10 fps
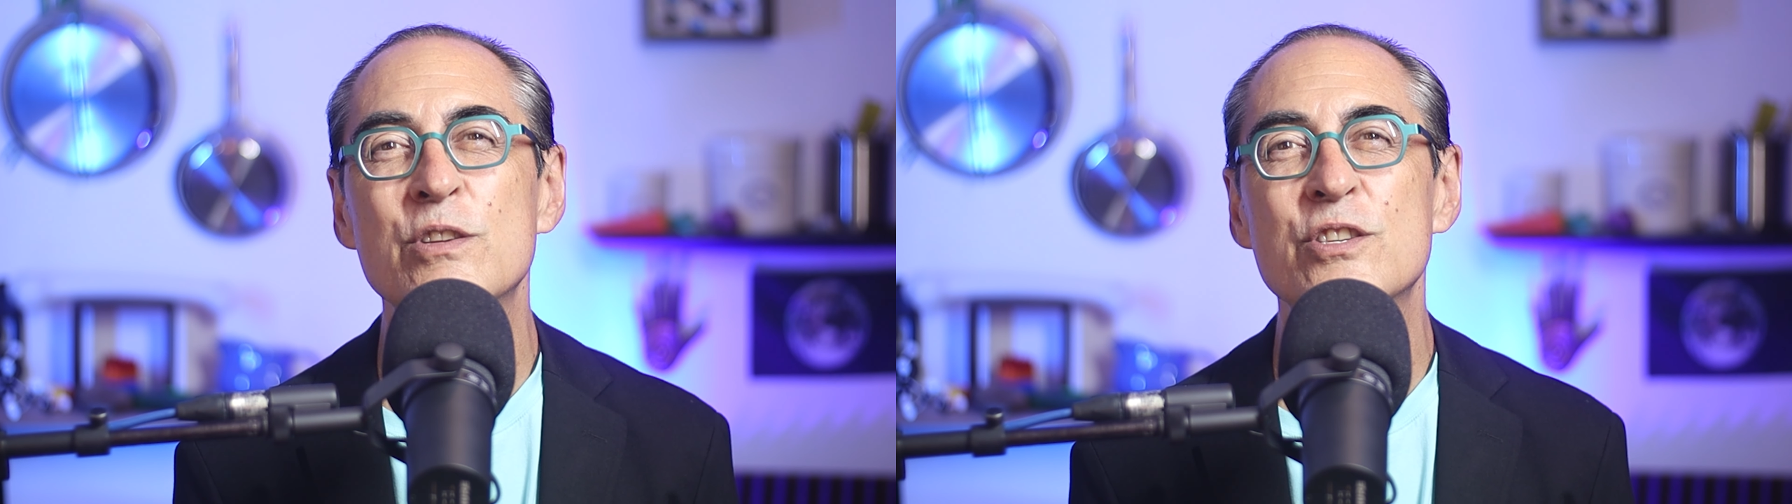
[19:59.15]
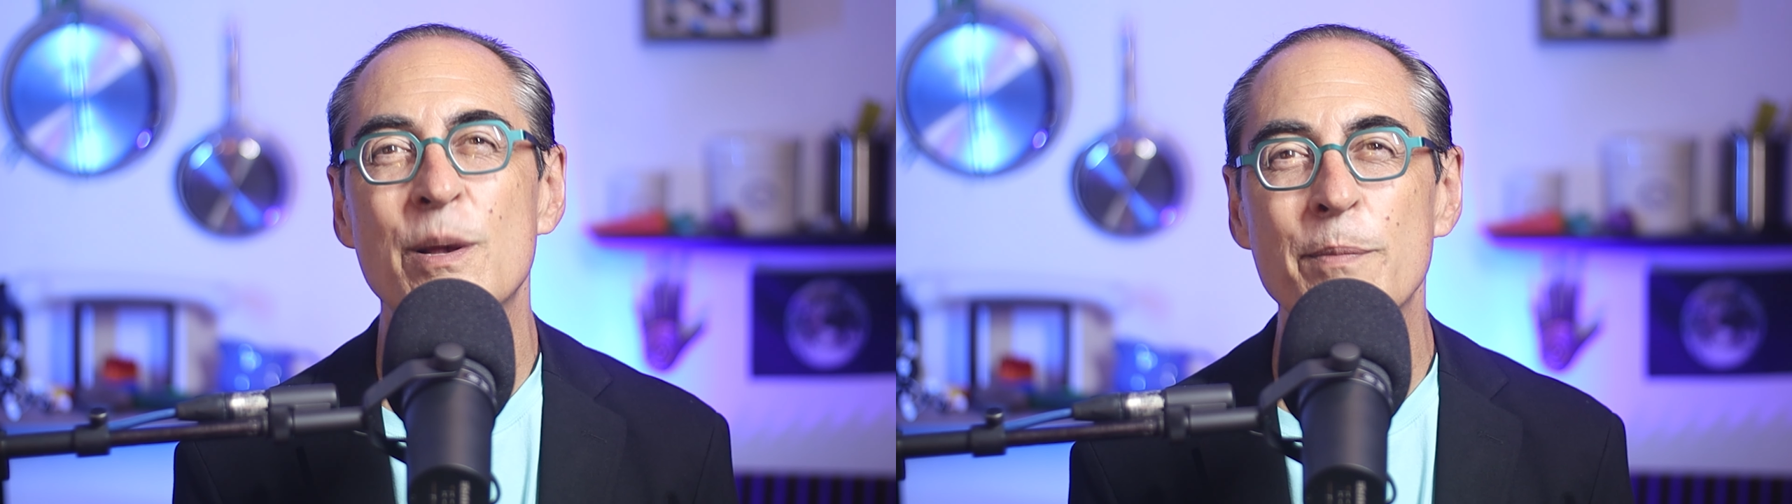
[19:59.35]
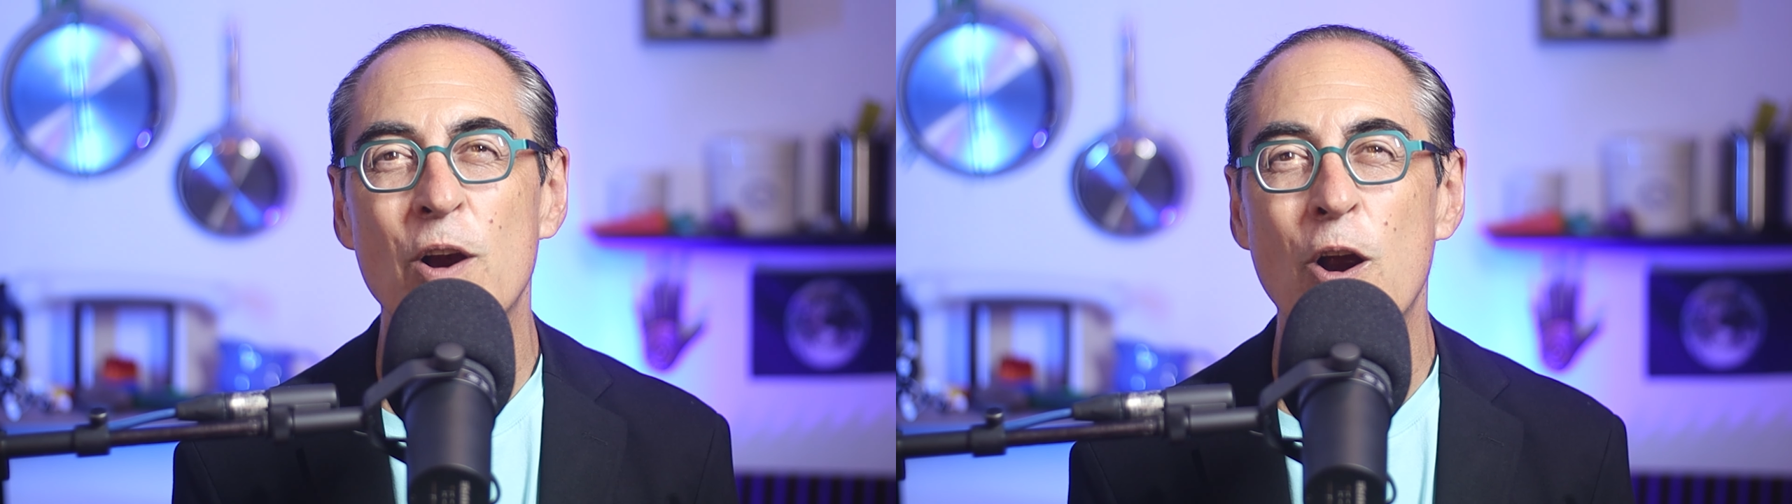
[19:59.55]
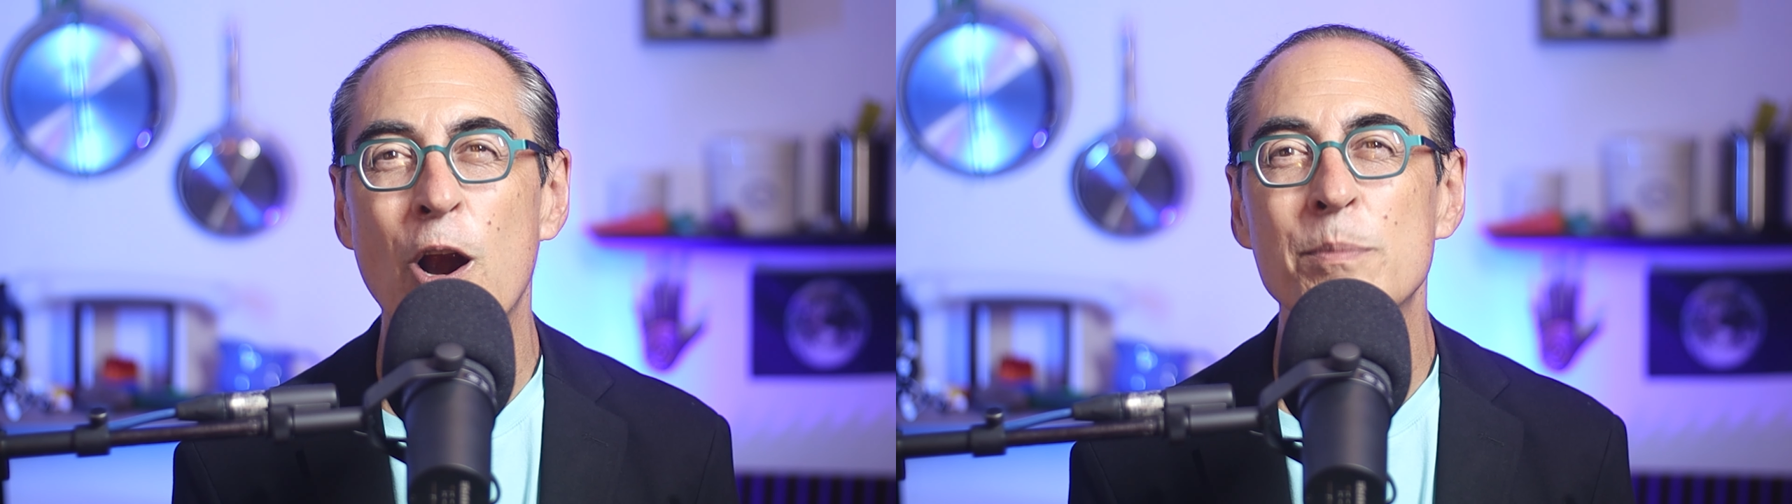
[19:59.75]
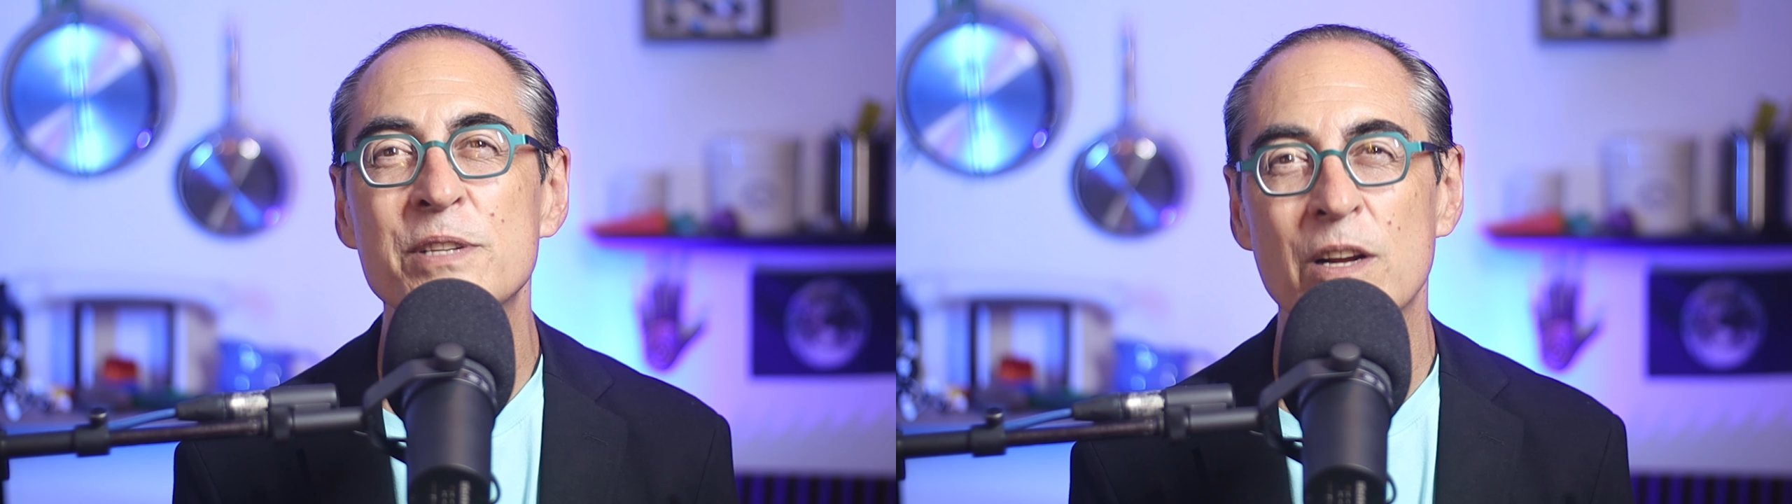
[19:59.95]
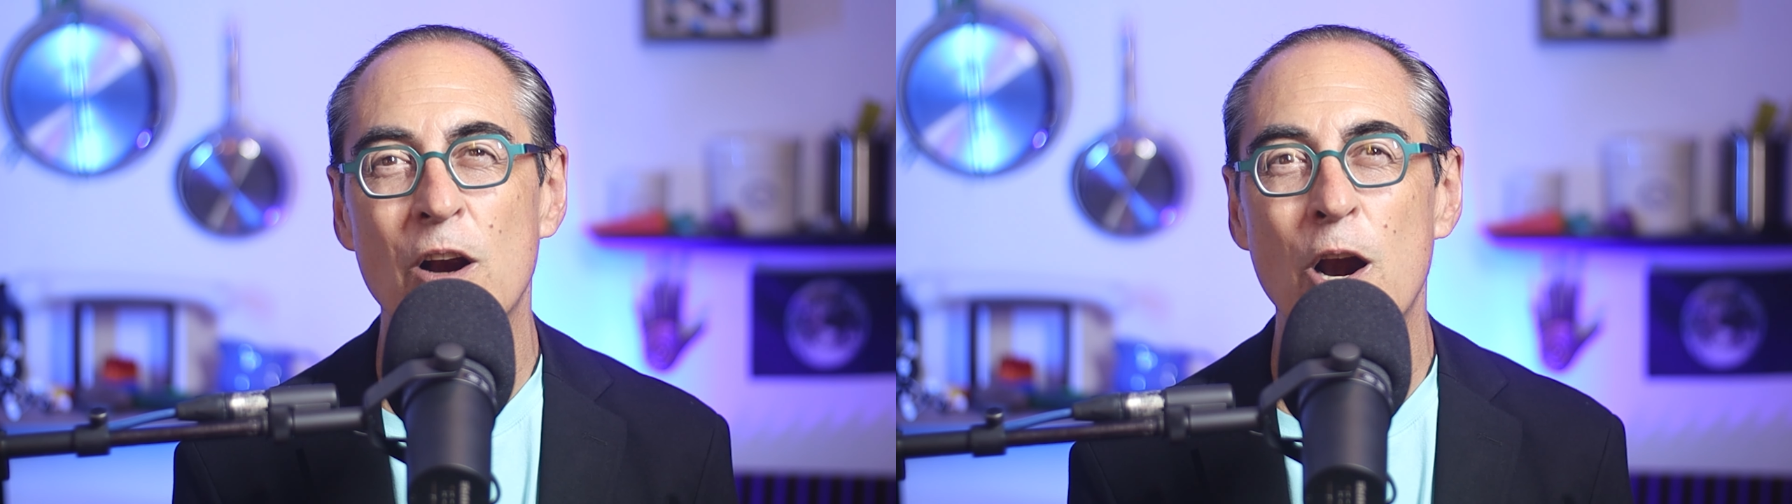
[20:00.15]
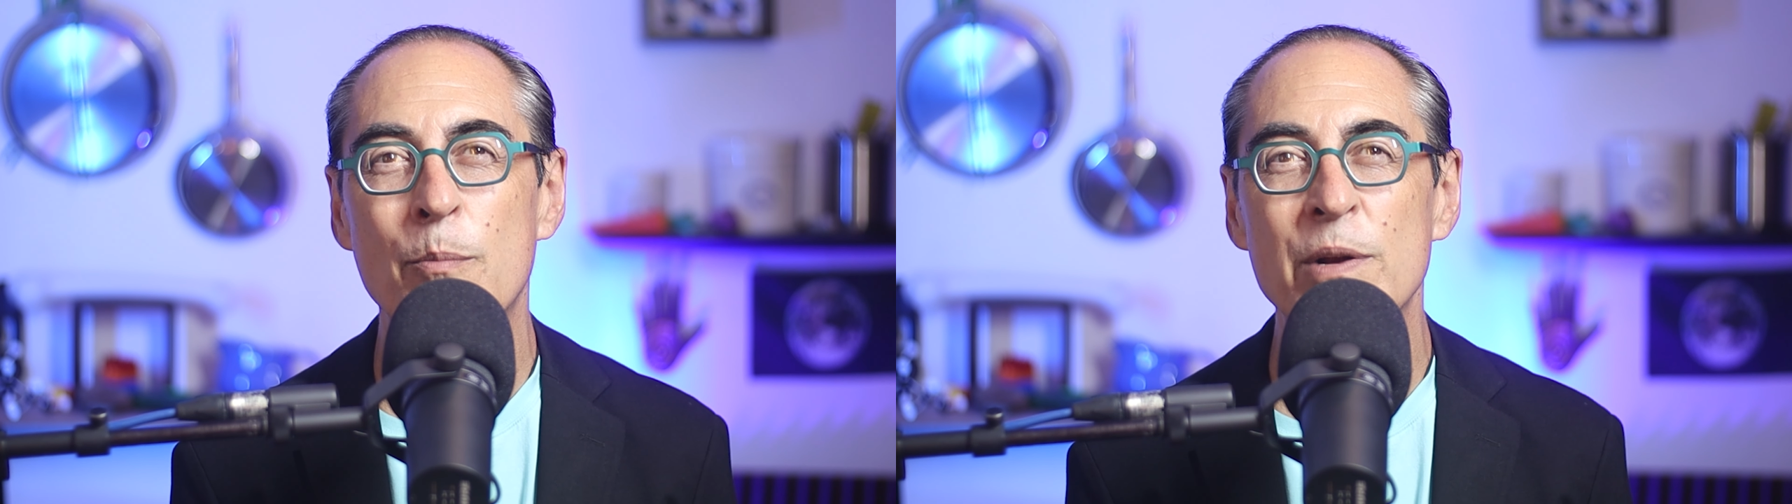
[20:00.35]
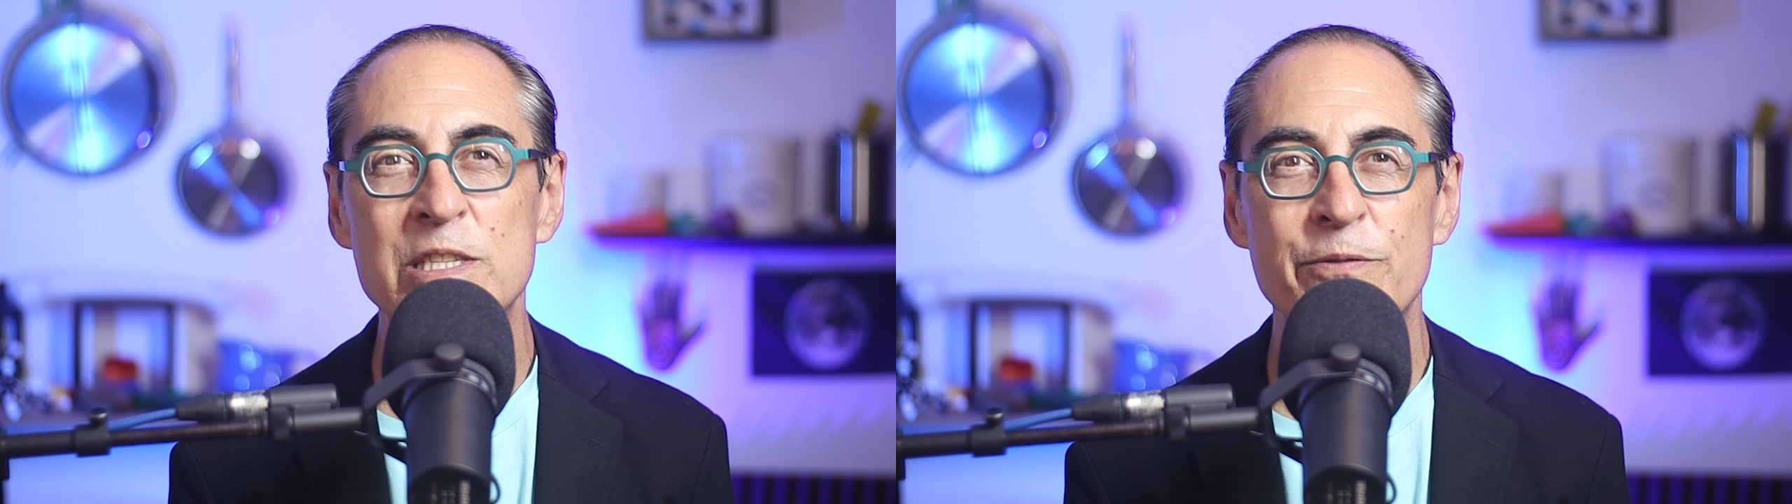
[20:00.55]
some carbs and
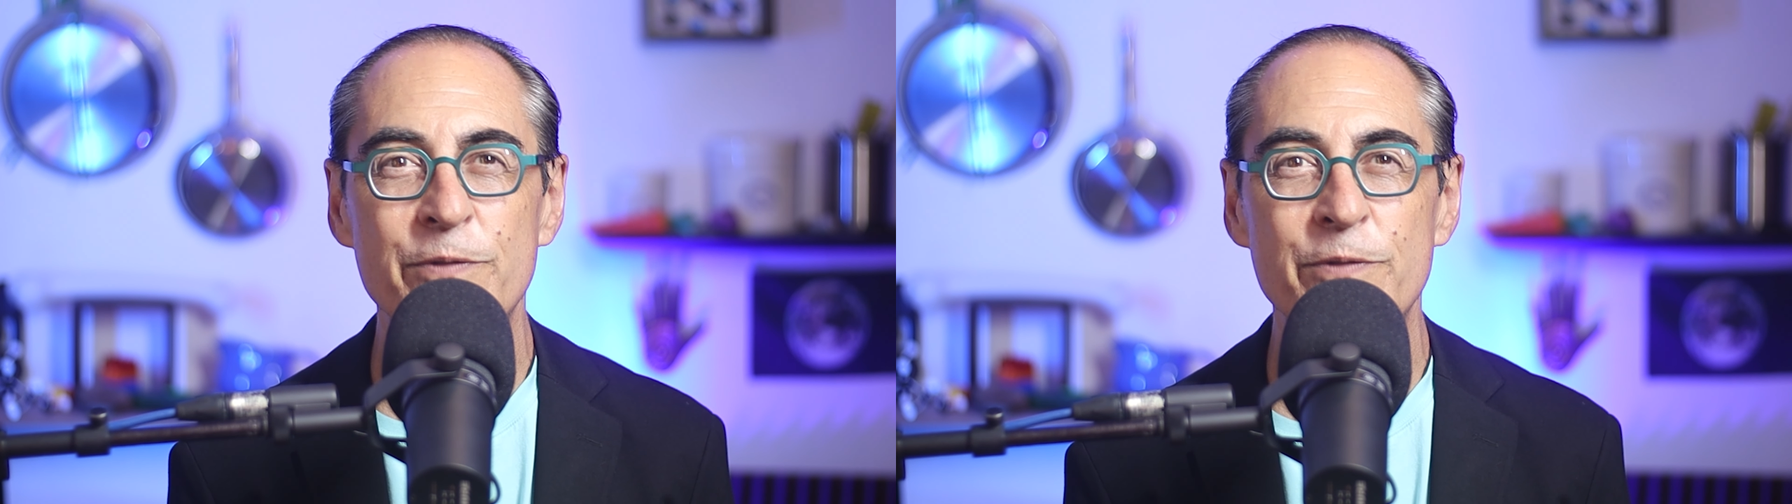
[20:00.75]
carb-rich